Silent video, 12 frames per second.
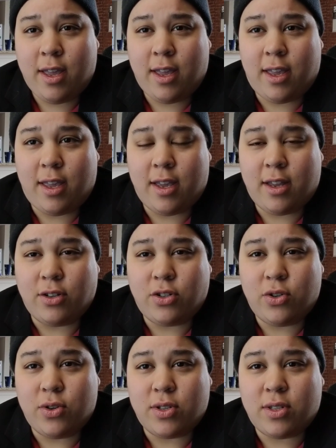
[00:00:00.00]
and
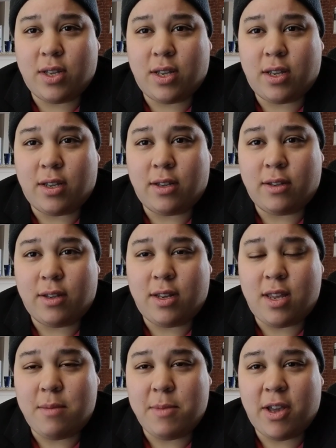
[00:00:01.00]
shoot us an
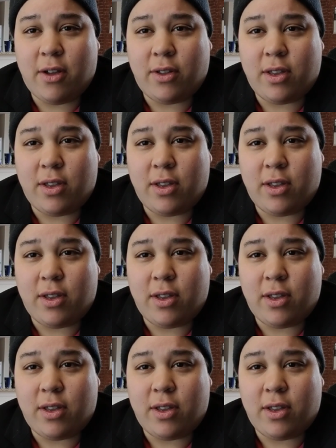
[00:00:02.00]
email,